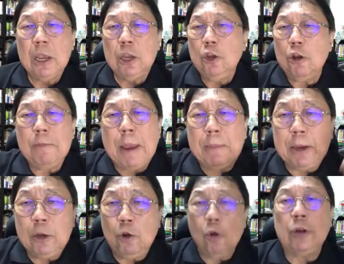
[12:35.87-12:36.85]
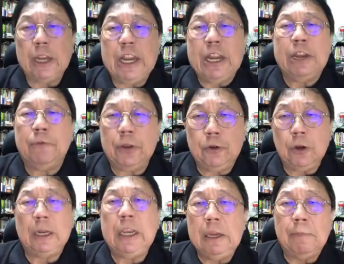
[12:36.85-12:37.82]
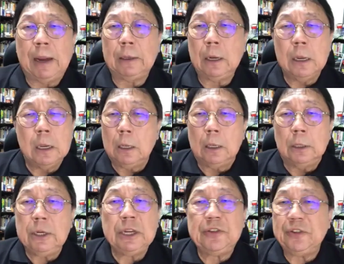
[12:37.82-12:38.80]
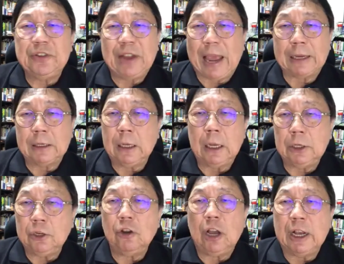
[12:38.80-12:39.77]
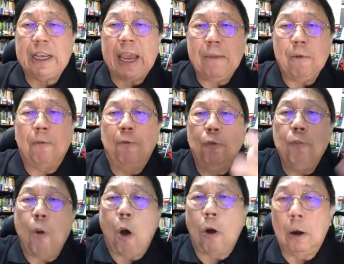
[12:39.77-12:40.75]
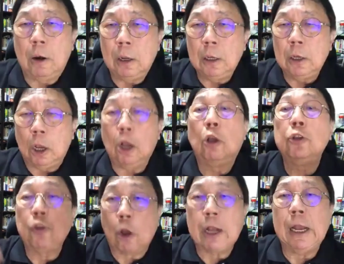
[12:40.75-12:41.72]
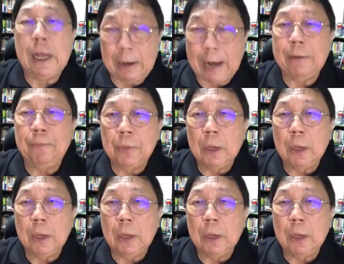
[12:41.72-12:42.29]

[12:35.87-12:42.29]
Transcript: You may be good individually, but this is like, a game of football or soccer, right?